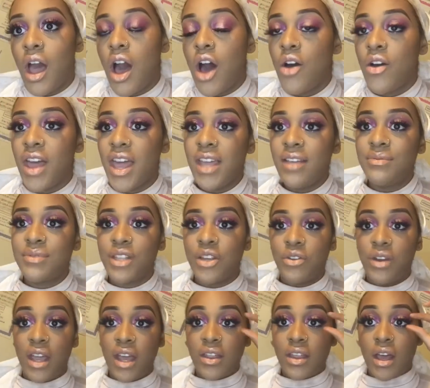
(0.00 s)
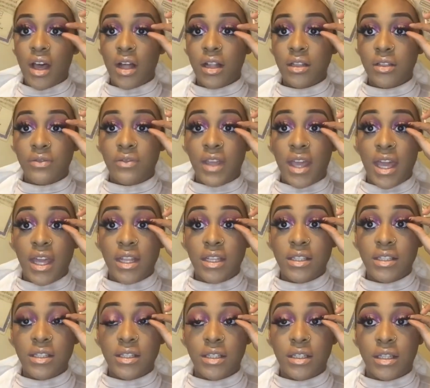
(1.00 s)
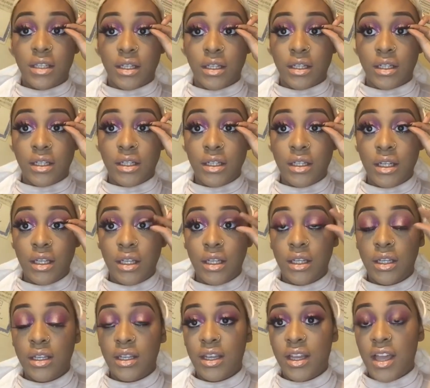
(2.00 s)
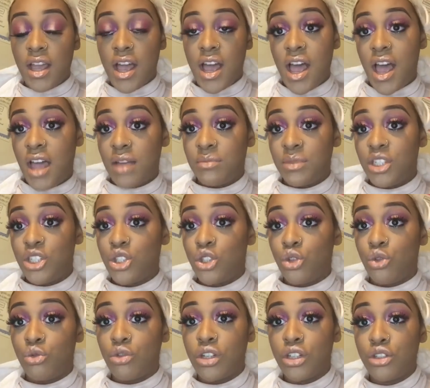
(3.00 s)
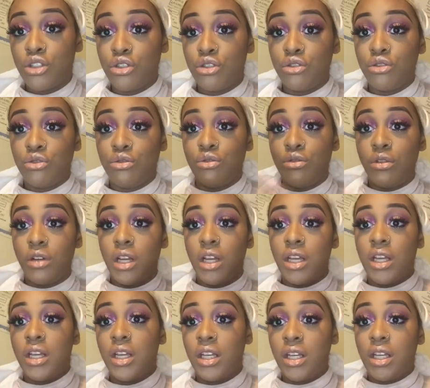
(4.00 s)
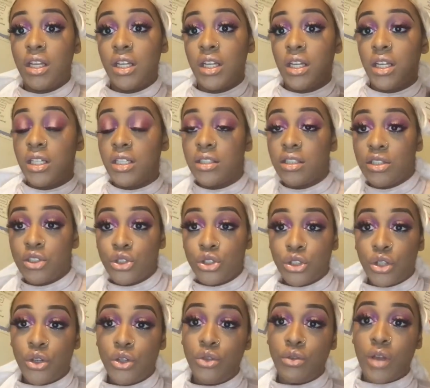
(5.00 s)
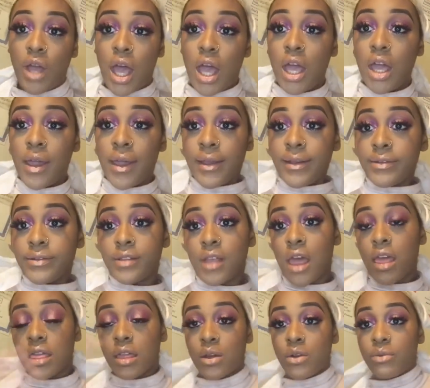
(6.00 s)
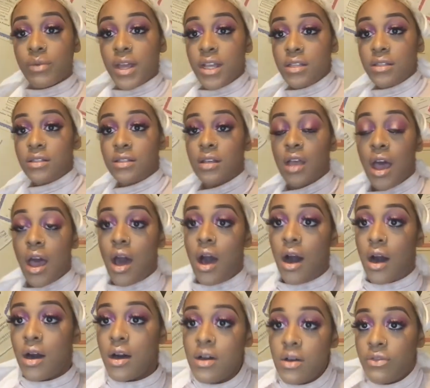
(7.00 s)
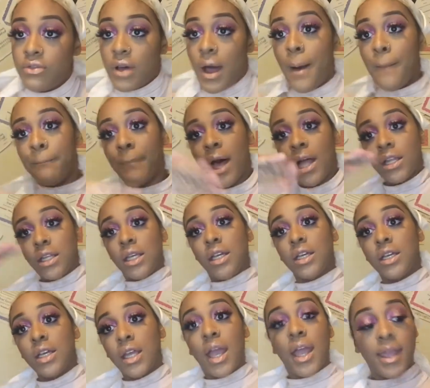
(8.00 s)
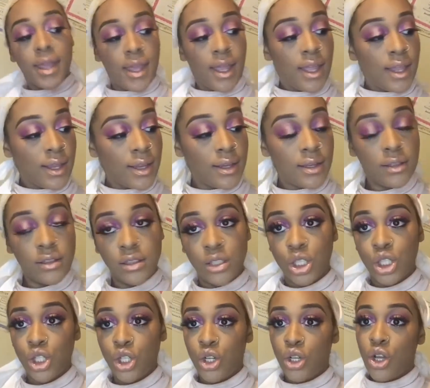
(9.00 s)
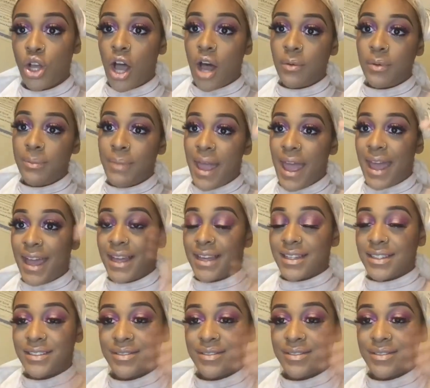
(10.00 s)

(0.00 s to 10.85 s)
Okay, so now that all of that is done, I'm just going to show you guys the rest of my look and I'll be back.